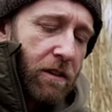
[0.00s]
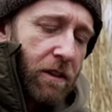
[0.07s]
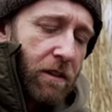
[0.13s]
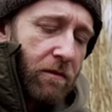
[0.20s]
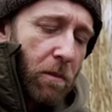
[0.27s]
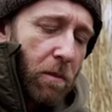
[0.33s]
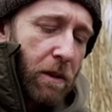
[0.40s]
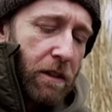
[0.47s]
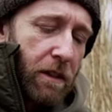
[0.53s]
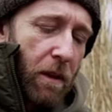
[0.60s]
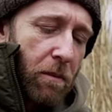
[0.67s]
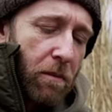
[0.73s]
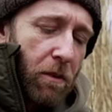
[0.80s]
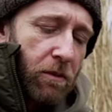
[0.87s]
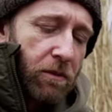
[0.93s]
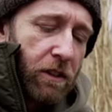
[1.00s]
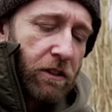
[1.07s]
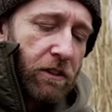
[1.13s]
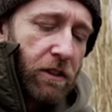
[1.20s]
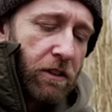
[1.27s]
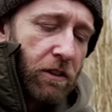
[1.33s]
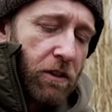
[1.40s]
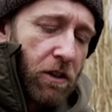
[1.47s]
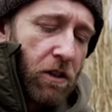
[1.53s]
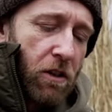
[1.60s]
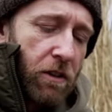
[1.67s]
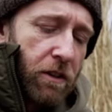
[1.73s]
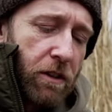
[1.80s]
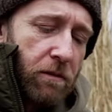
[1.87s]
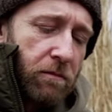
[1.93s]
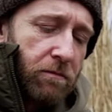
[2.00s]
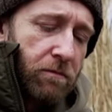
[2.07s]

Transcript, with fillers: And repeat that process in the other corner.